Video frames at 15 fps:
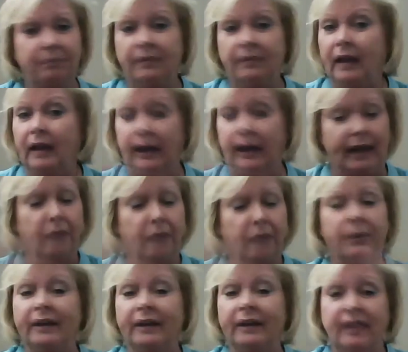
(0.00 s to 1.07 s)
Get rid of
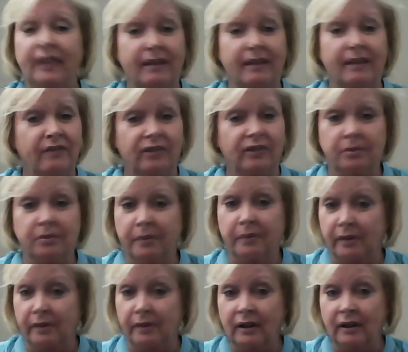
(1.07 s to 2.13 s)
the invisible
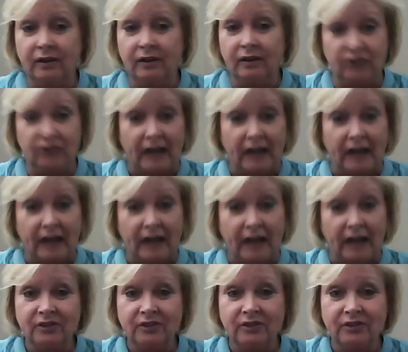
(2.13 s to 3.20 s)
shackles.
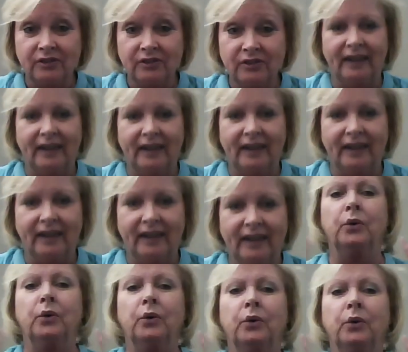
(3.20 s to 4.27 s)
You
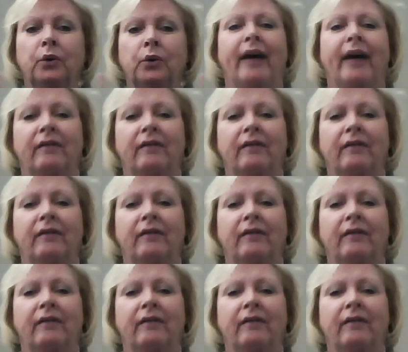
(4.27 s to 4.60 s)
have